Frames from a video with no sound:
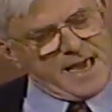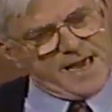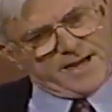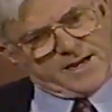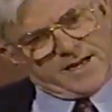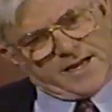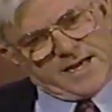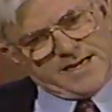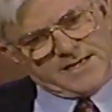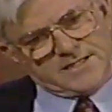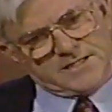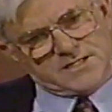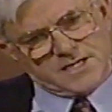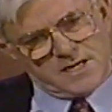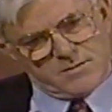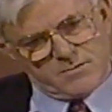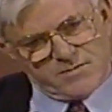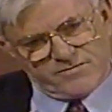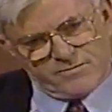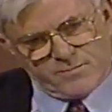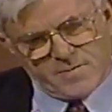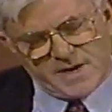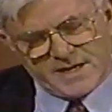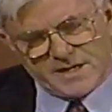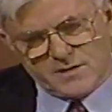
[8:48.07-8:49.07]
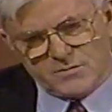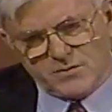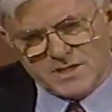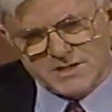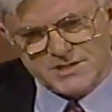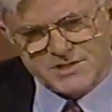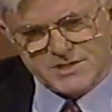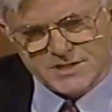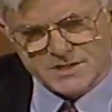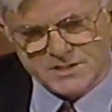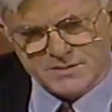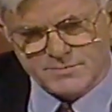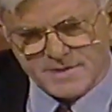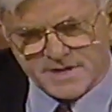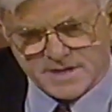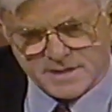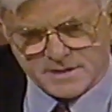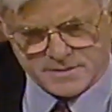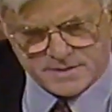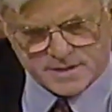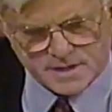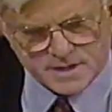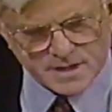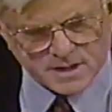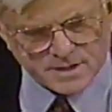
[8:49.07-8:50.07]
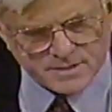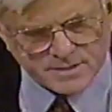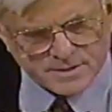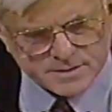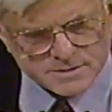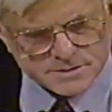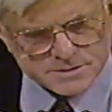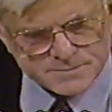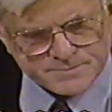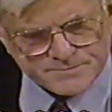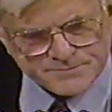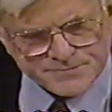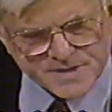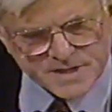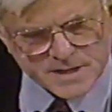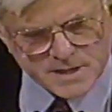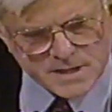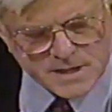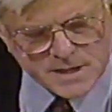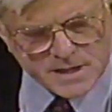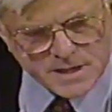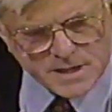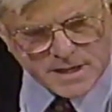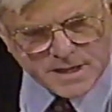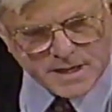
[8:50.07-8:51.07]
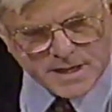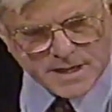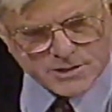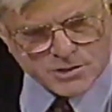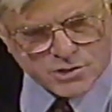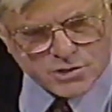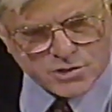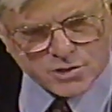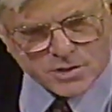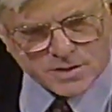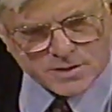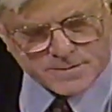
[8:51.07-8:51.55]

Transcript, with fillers: and liked some of my questions better than others. It should.